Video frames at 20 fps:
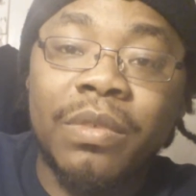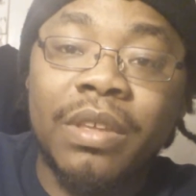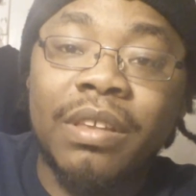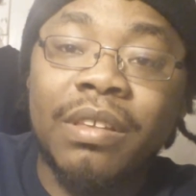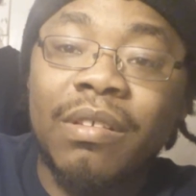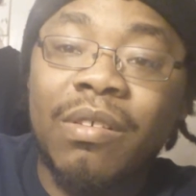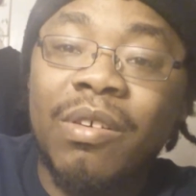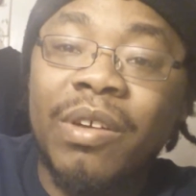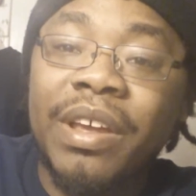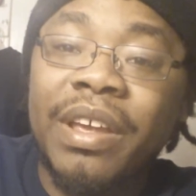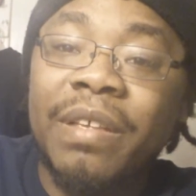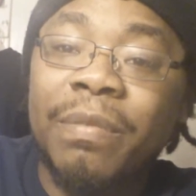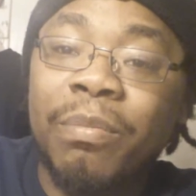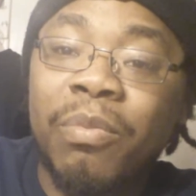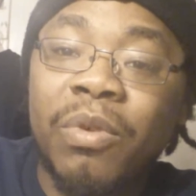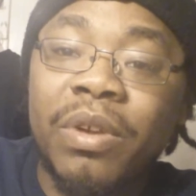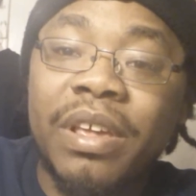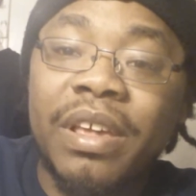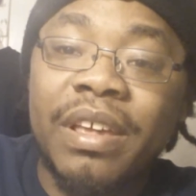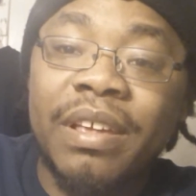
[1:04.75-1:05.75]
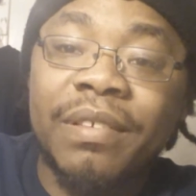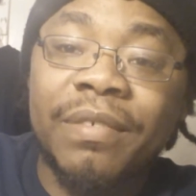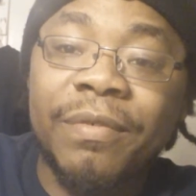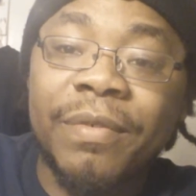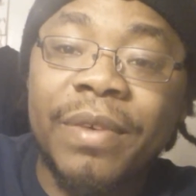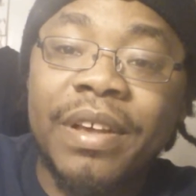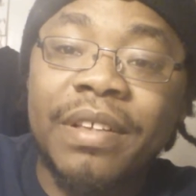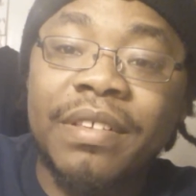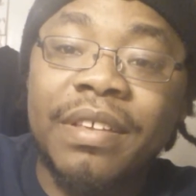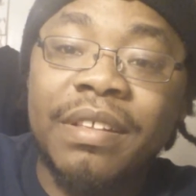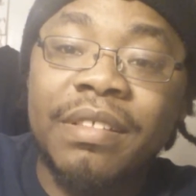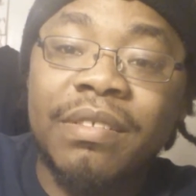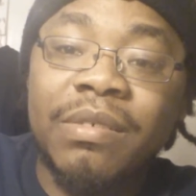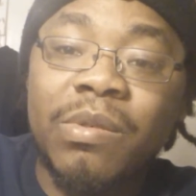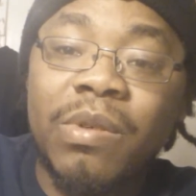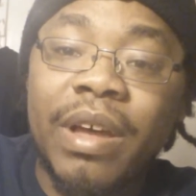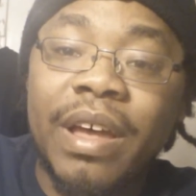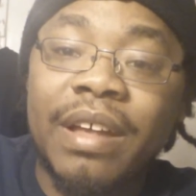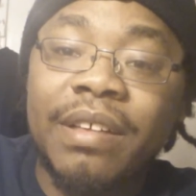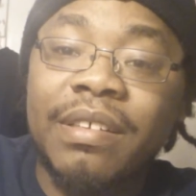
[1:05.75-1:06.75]
This art is pretty interesting
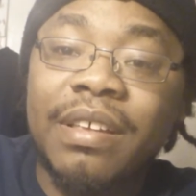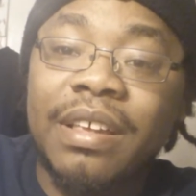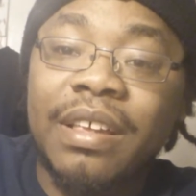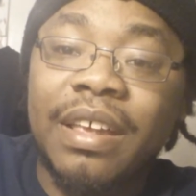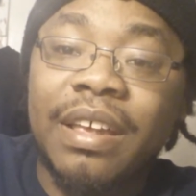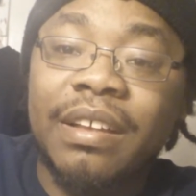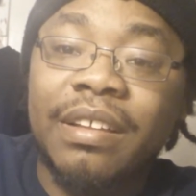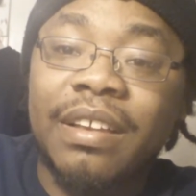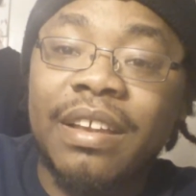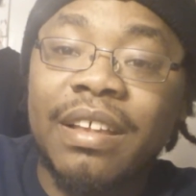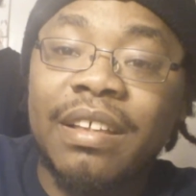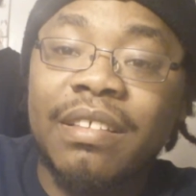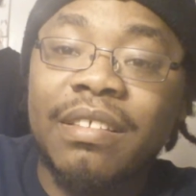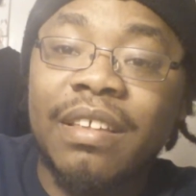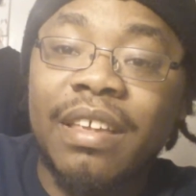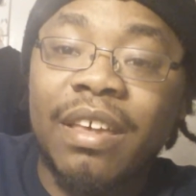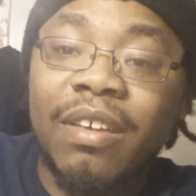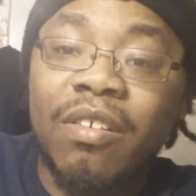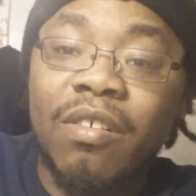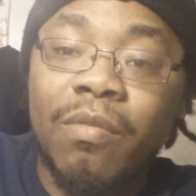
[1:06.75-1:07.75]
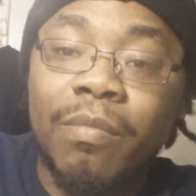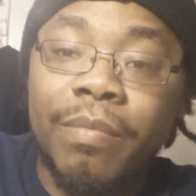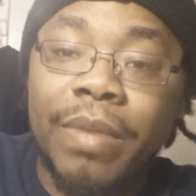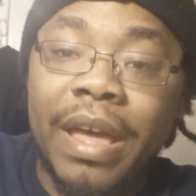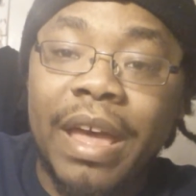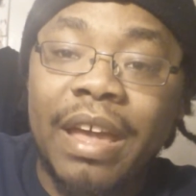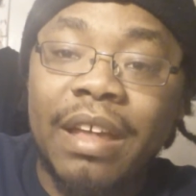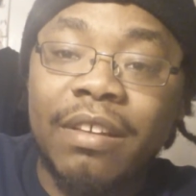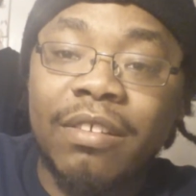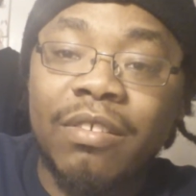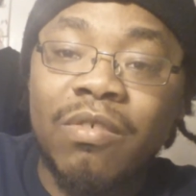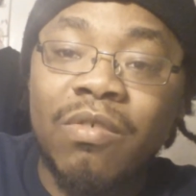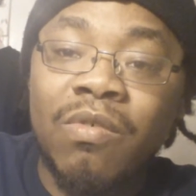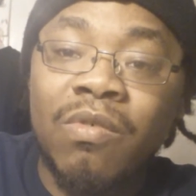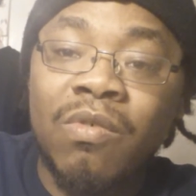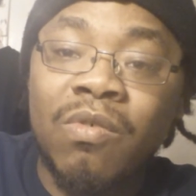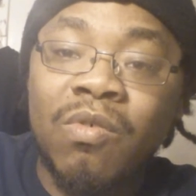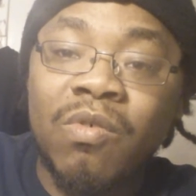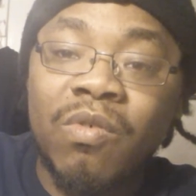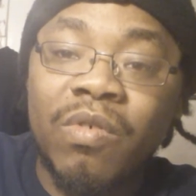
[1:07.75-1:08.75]
to actually get this guild back
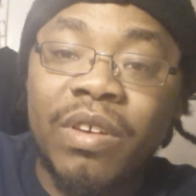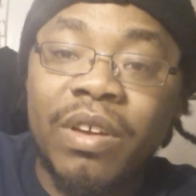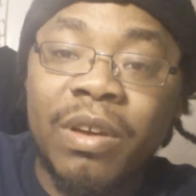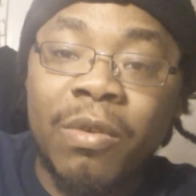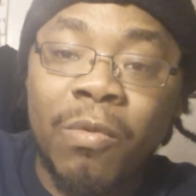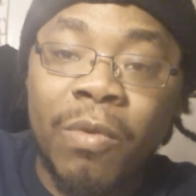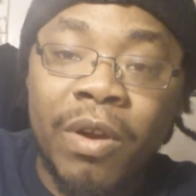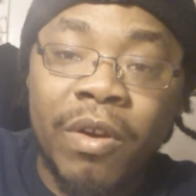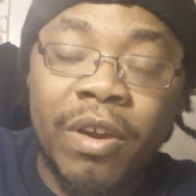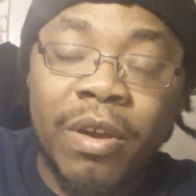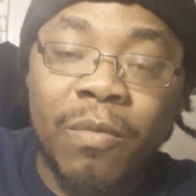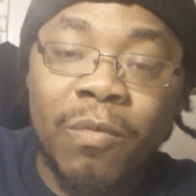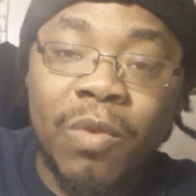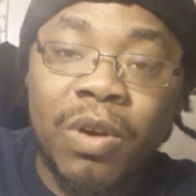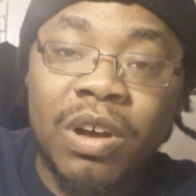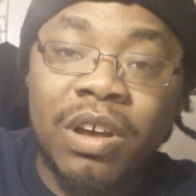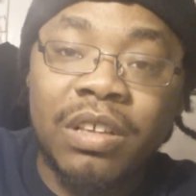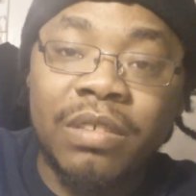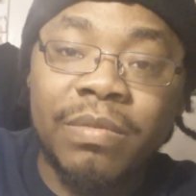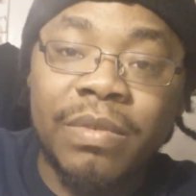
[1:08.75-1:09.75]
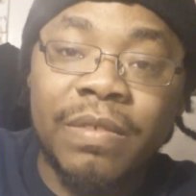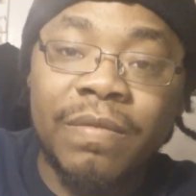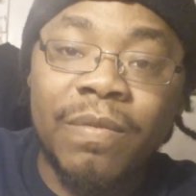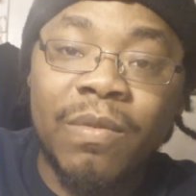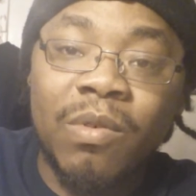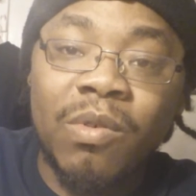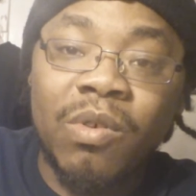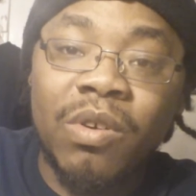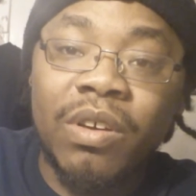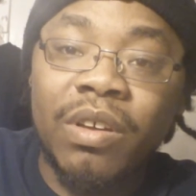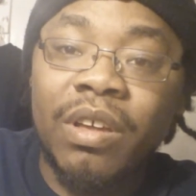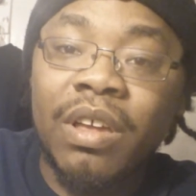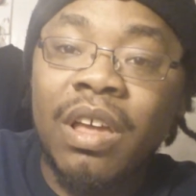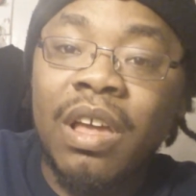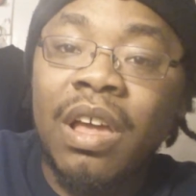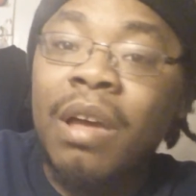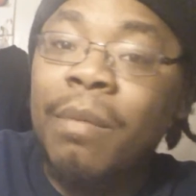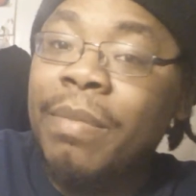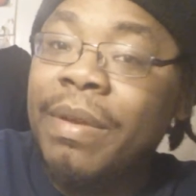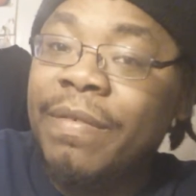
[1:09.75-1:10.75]
to where it was before
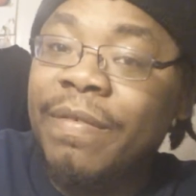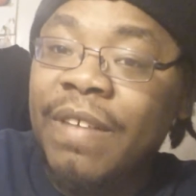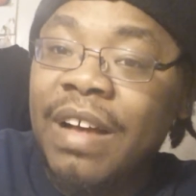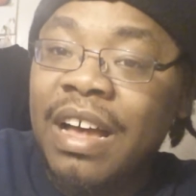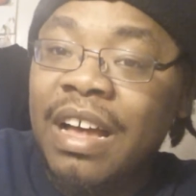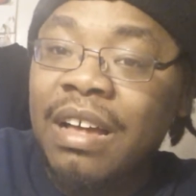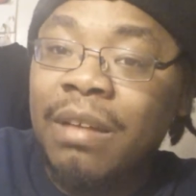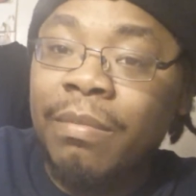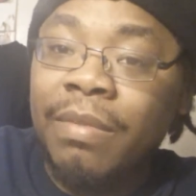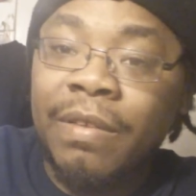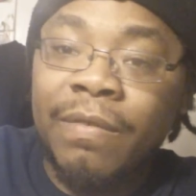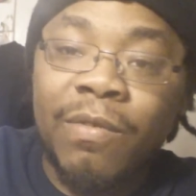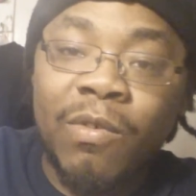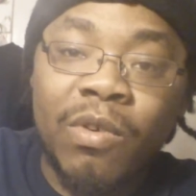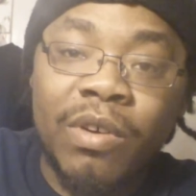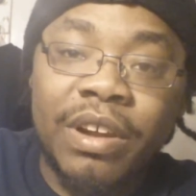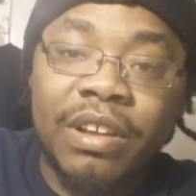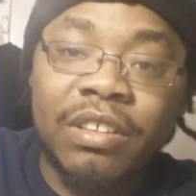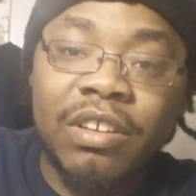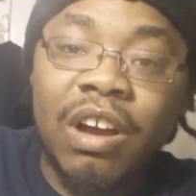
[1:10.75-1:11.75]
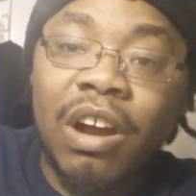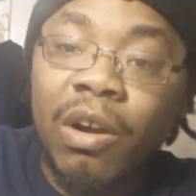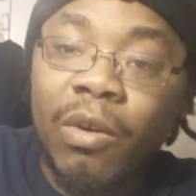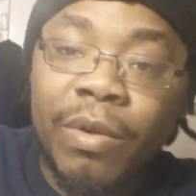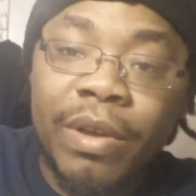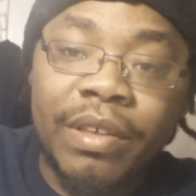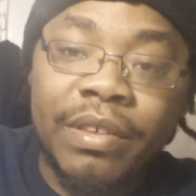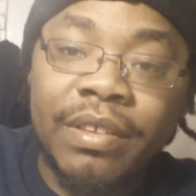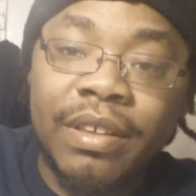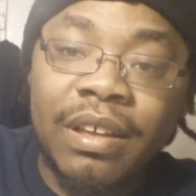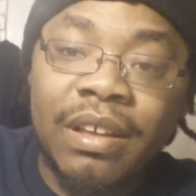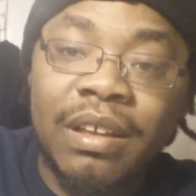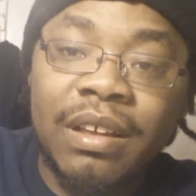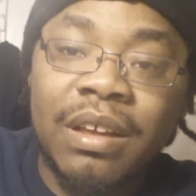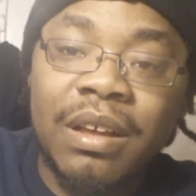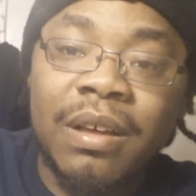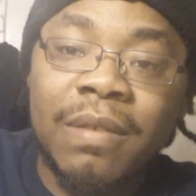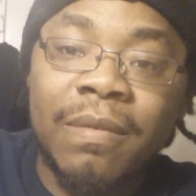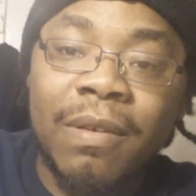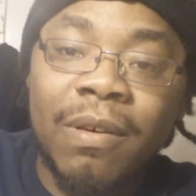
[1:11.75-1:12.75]
the Taurus
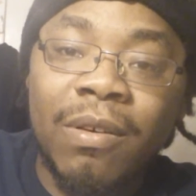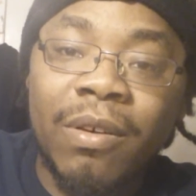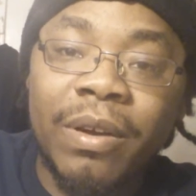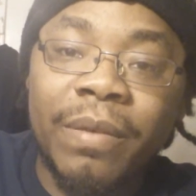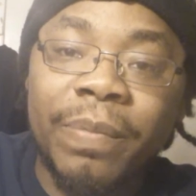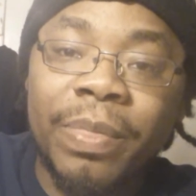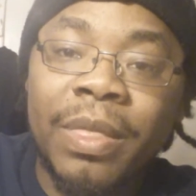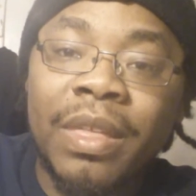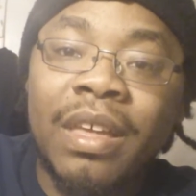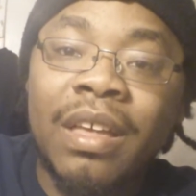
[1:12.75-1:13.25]
art.